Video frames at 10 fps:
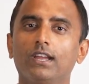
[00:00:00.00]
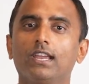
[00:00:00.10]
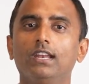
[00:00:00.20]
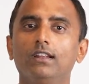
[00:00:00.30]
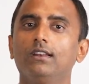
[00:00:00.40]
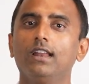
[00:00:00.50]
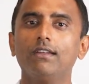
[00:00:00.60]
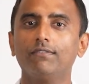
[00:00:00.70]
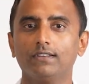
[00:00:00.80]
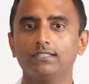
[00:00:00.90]
again, a
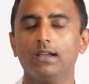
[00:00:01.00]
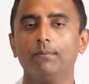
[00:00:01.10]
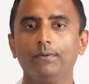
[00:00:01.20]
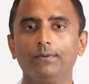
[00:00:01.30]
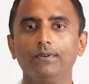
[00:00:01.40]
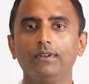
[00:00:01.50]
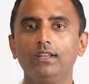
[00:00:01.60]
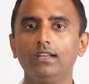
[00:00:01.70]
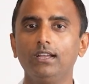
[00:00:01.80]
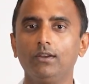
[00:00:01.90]
life example,
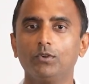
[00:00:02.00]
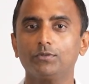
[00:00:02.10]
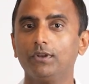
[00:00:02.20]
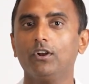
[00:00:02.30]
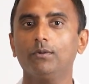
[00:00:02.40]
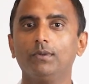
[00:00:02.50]
which may not